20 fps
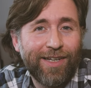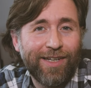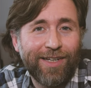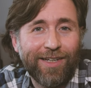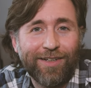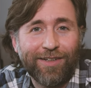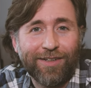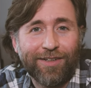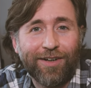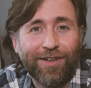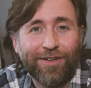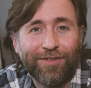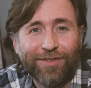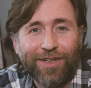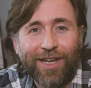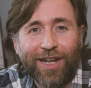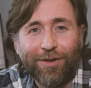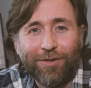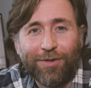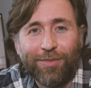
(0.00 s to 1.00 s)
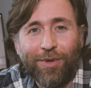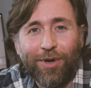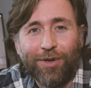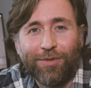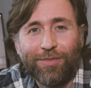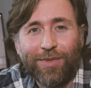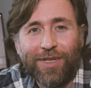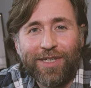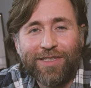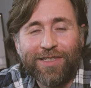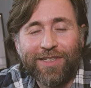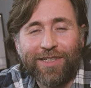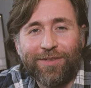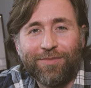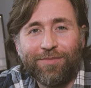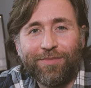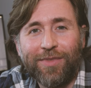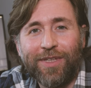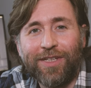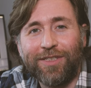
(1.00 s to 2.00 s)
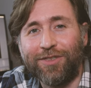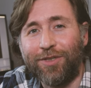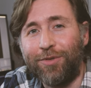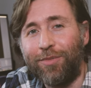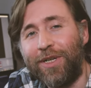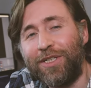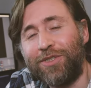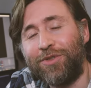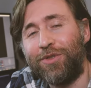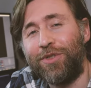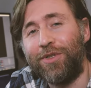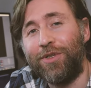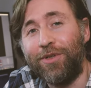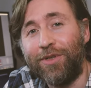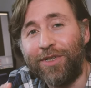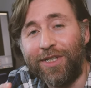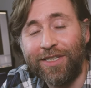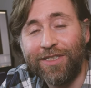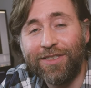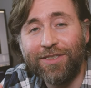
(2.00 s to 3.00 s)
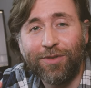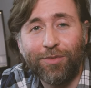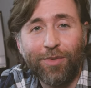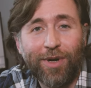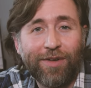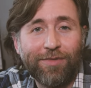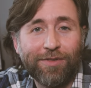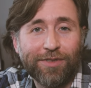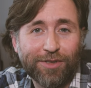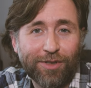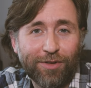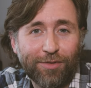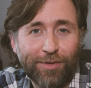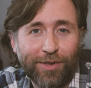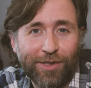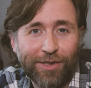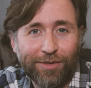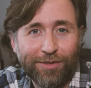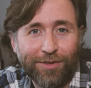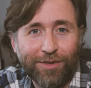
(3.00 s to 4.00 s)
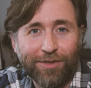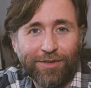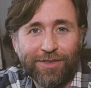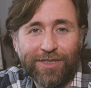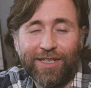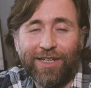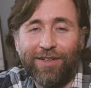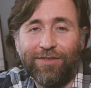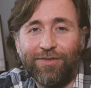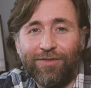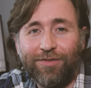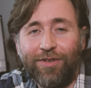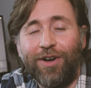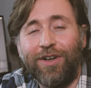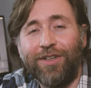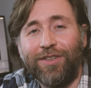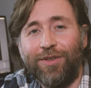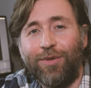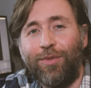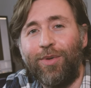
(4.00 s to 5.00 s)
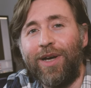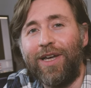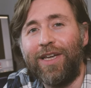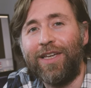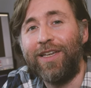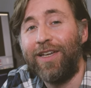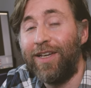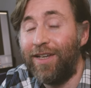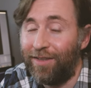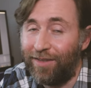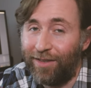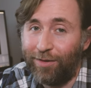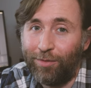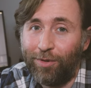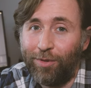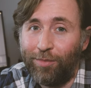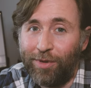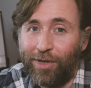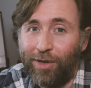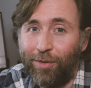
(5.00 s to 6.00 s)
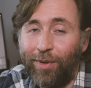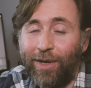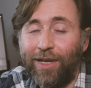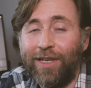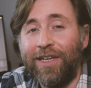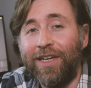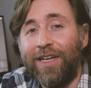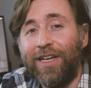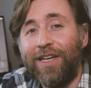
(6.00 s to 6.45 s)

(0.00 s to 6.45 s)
in a kind of gallery mode meeting. So make sure you look into whatever software you're using and find the way, there will be a way,